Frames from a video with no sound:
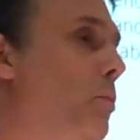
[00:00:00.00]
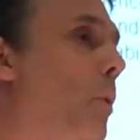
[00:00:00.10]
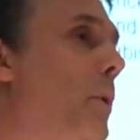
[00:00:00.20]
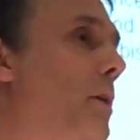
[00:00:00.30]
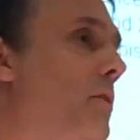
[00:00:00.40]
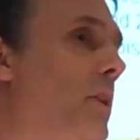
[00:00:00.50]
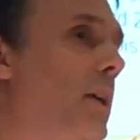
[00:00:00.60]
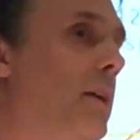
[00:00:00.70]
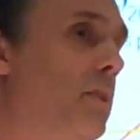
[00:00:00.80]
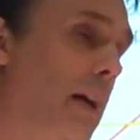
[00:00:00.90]
what we can
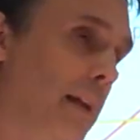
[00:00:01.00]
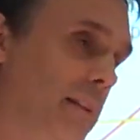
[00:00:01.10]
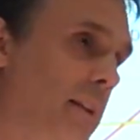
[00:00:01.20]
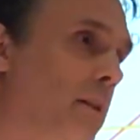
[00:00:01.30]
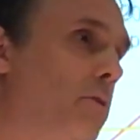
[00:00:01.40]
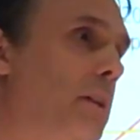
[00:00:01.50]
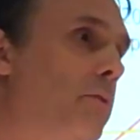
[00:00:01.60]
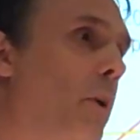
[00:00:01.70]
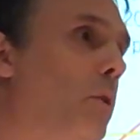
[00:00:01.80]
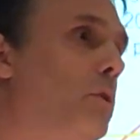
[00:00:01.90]
see is this
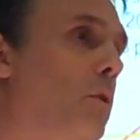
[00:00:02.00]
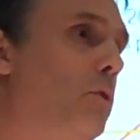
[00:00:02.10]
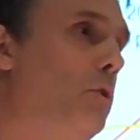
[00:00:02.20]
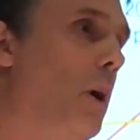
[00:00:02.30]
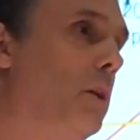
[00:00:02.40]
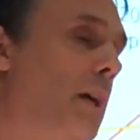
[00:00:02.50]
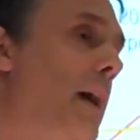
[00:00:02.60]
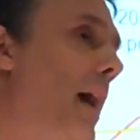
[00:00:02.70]
increased focus on drugs